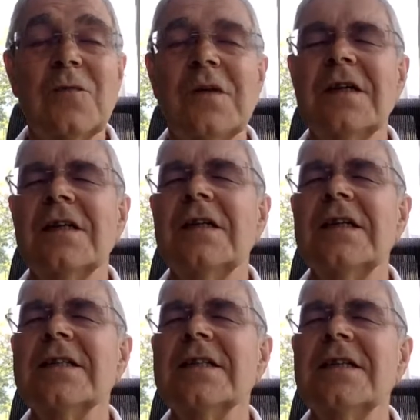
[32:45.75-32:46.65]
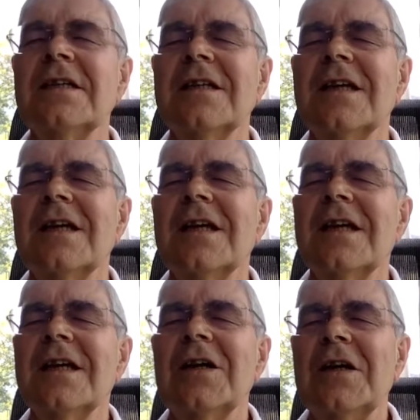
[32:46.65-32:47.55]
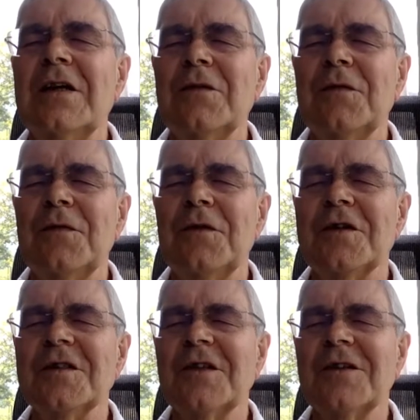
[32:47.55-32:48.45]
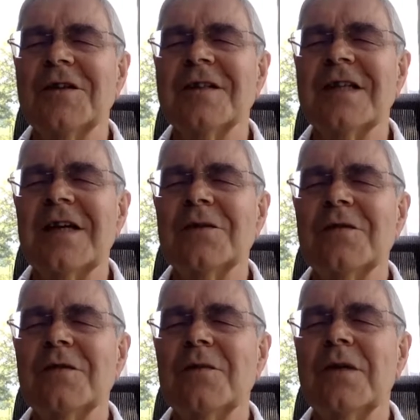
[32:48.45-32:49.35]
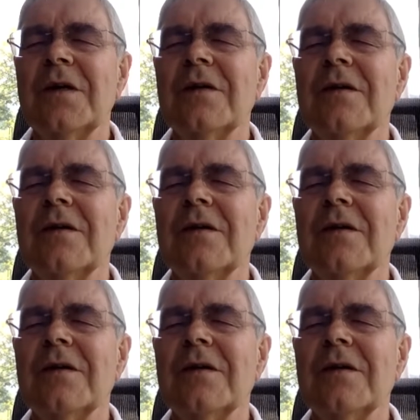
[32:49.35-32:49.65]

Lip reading: we can listen for a subtle sound of the breath.